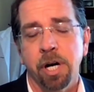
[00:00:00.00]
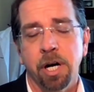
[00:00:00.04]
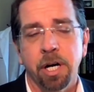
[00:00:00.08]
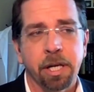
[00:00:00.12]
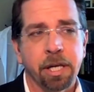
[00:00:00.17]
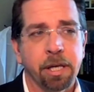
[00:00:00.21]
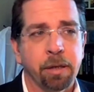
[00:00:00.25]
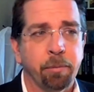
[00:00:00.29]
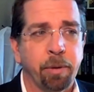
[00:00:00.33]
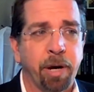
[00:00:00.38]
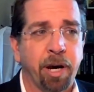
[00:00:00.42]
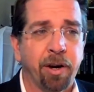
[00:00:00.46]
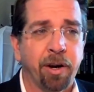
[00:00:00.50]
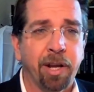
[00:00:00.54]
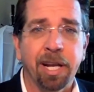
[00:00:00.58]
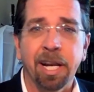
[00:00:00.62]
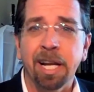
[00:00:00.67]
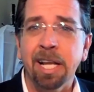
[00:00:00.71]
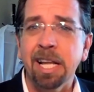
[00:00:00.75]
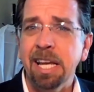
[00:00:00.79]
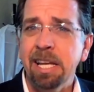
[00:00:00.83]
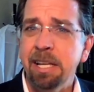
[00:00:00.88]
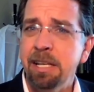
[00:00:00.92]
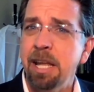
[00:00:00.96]
talking about,
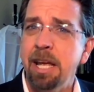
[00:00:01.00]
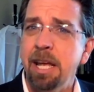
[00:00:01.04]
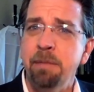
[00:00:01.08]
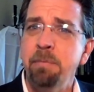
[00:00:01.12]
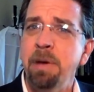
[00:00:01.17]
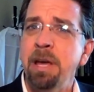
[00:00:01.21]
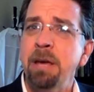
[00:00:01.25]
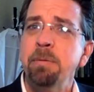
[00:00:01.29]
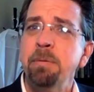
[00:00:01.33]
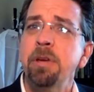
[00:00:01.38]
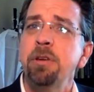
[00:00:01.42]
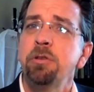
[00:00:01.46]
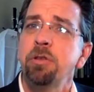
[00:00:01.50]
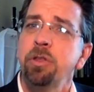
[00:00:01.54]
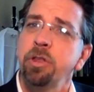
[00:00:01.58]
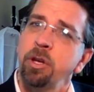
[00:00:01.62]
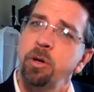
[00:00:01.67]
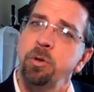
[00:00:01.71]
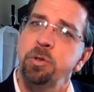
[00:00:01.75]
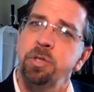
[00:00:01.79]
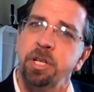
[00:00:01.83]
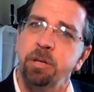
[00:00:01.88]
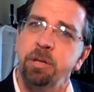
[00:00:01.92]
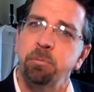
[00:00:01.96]
and maybe
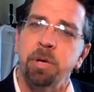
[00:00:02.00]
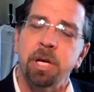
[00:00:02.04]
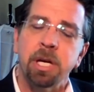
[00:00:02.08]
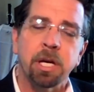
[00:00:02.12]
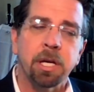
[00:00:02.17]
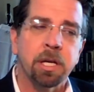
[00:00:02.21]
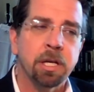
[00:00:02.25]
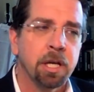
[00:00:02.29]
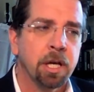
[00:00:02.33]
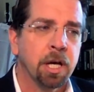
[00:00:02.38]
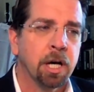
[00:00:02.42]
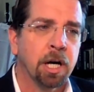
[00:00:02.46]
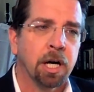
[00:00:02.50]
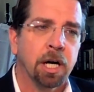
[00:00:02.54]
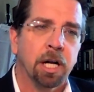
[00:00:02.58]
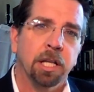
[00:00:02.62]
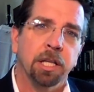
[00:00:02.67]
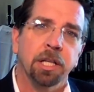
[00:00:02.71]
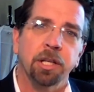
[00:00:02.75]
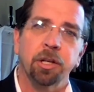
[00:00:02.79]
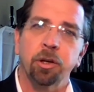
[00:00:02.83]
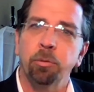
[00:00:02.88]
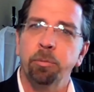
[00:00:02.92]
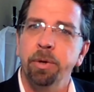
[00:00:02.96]
those can be
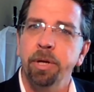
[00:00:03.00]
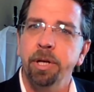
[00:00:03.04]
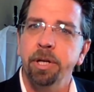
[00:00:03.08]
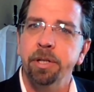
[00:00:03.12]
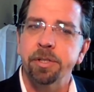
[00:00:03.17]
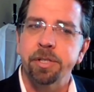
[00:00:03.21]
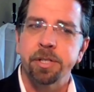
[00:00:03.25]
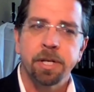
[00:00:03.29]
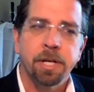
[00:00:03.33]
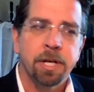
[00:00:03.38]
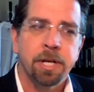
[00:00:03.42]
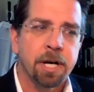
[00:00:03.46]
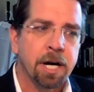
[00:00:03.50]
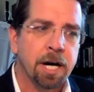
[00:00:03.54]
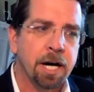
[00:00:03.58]
a little bit